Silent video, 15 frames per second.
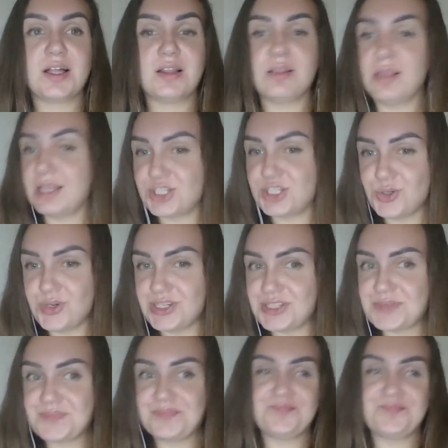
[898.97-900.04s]
Let's do it.
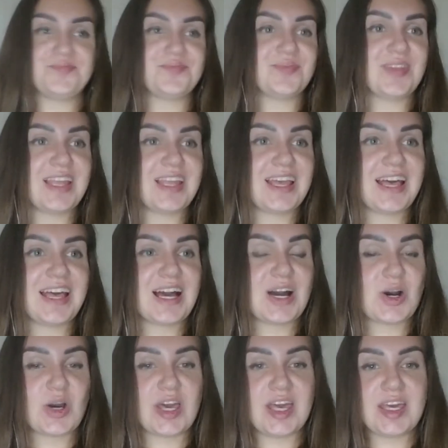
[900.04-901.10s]

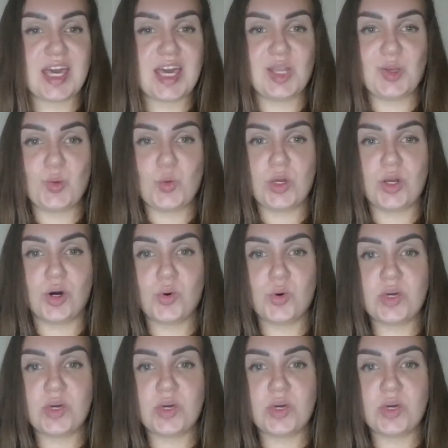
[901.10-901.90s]
Again, we go